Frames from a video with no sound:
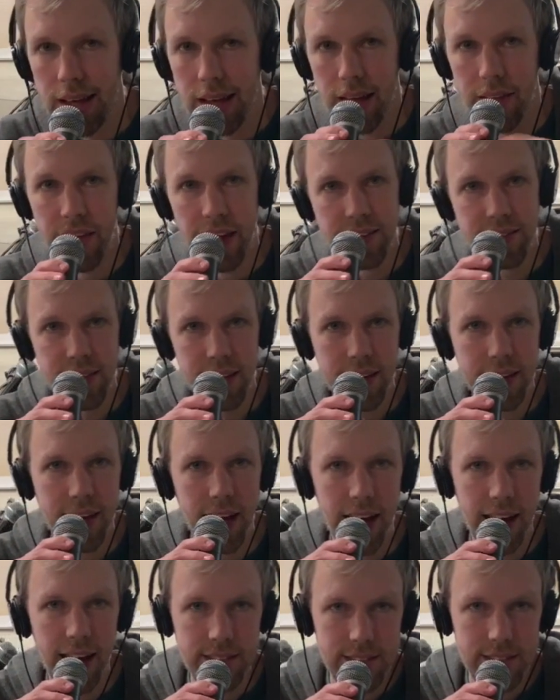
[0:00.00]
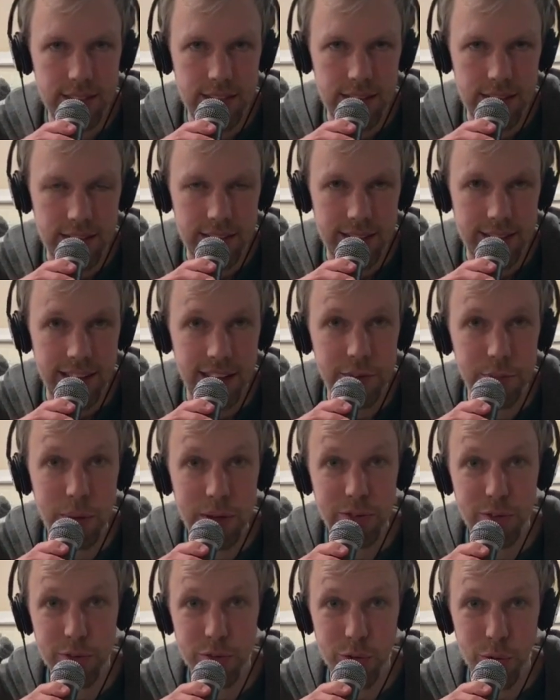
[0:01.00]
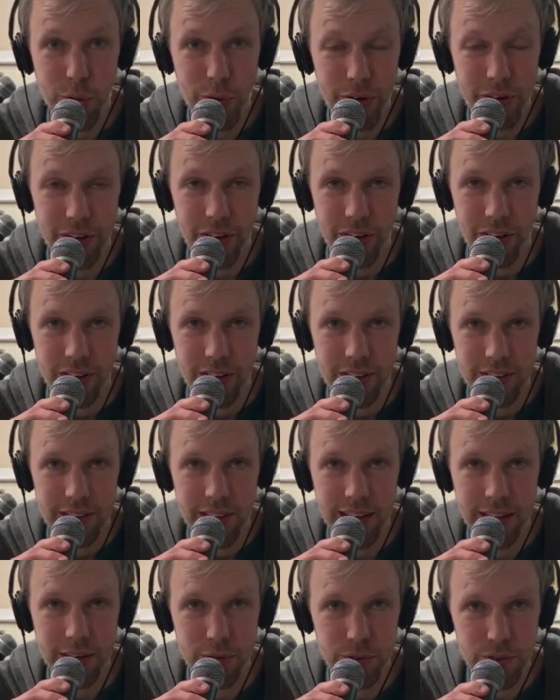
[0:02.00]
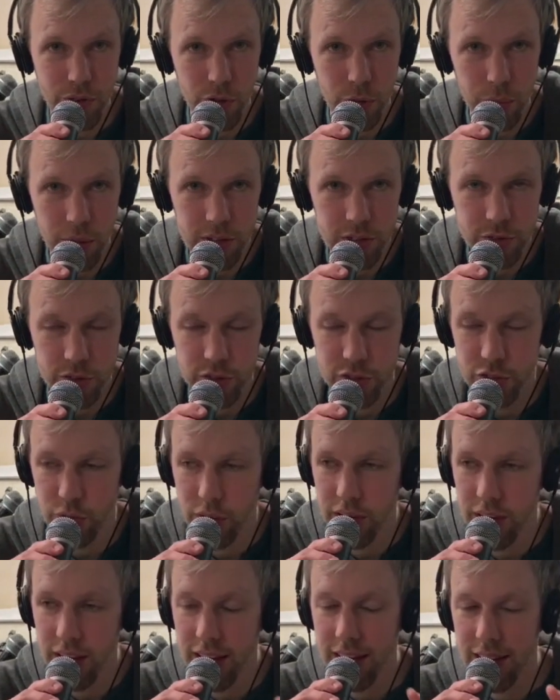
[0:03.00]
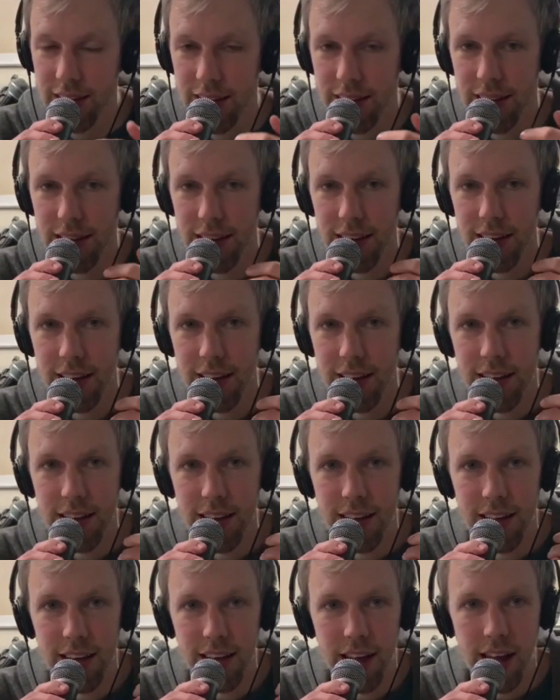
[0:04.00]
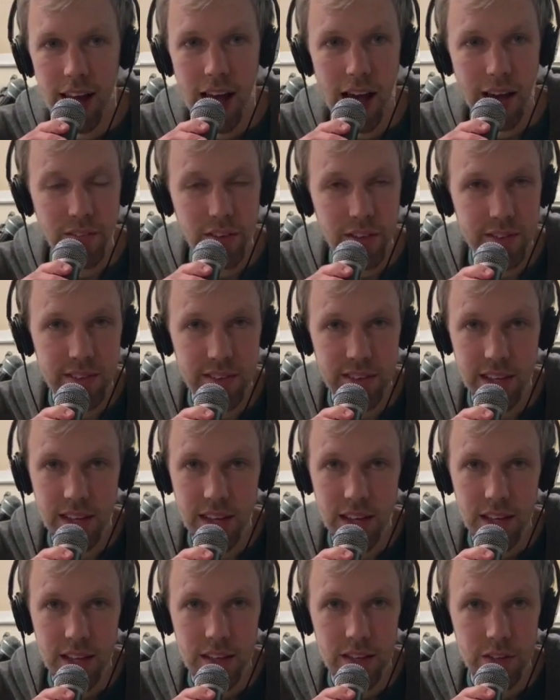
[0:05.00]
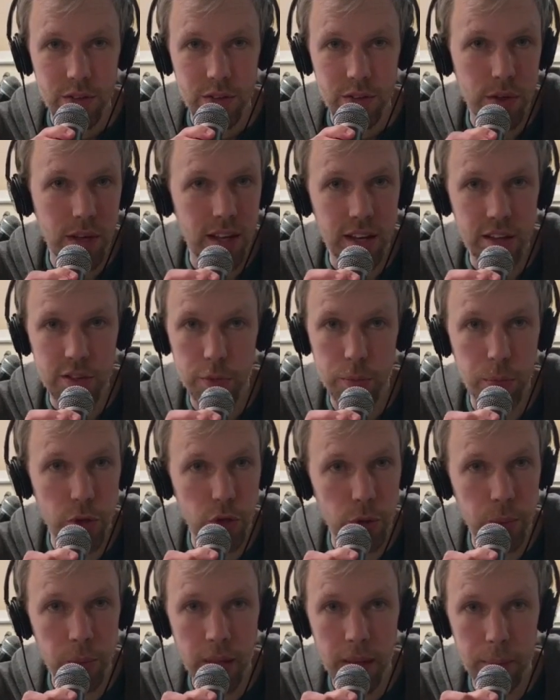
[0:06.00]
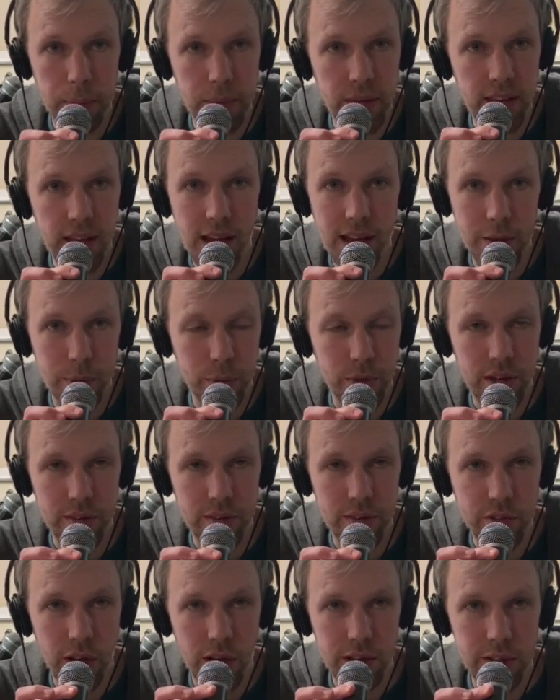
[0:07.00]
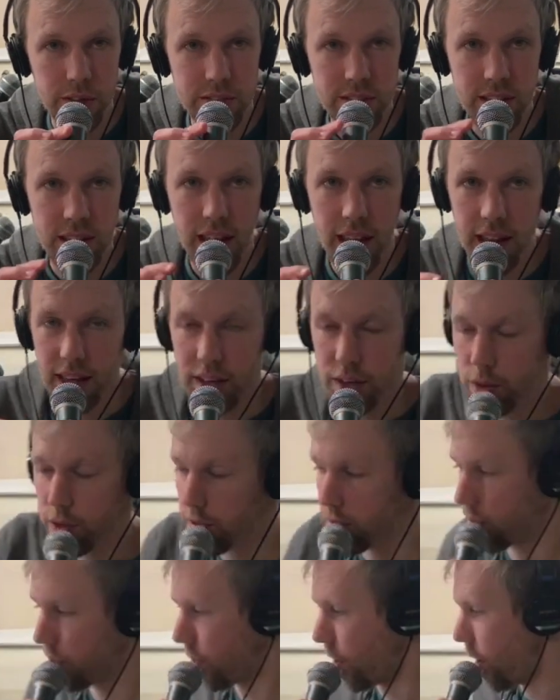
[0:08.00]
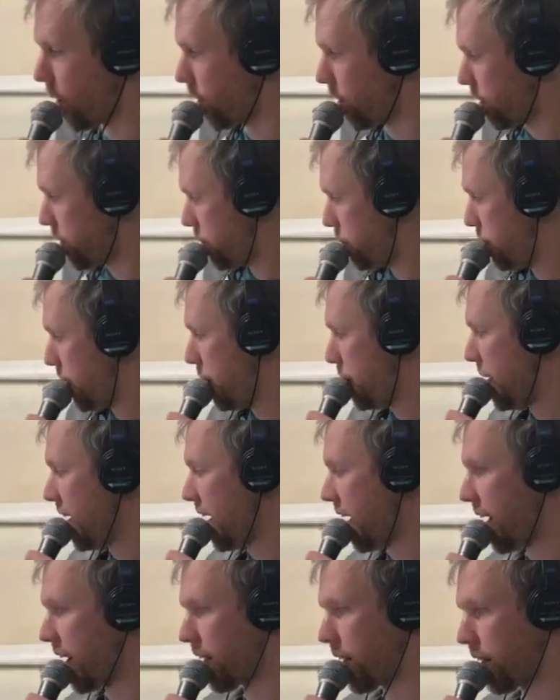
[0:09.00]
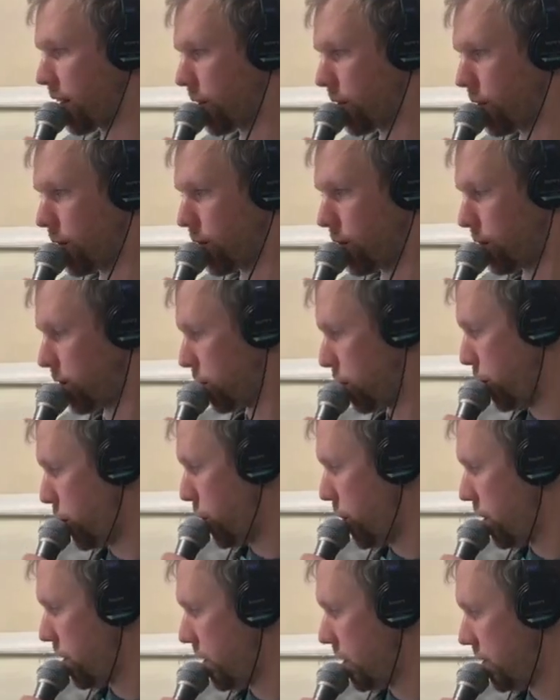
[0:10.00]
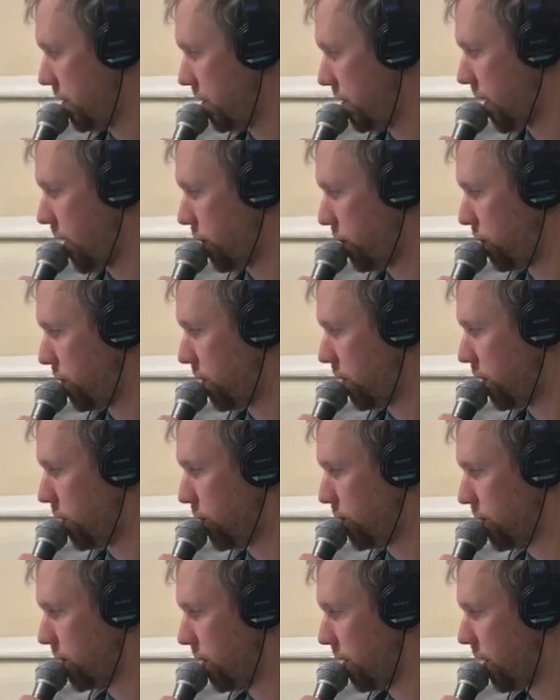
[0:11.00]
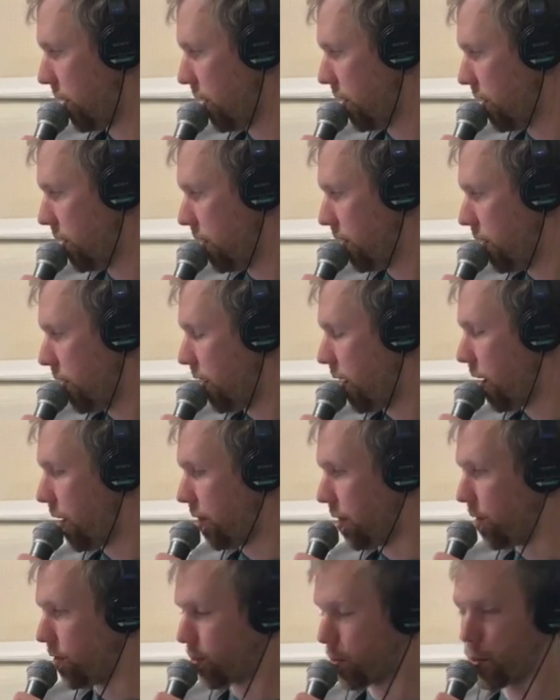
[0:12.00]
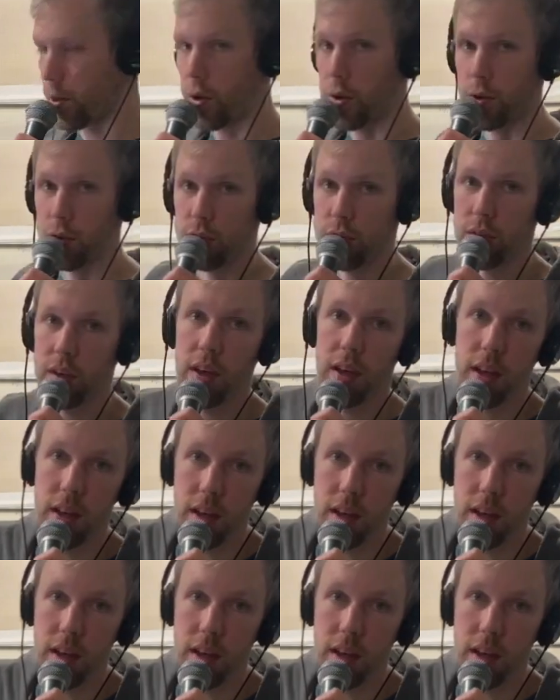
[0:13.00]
And that's it, guys. That's my tutorial. Thank you so much for joining. Obviously, you can experiment beyond what I've taught you today. You can start maybe adding some more of these sounds that you see on these rows,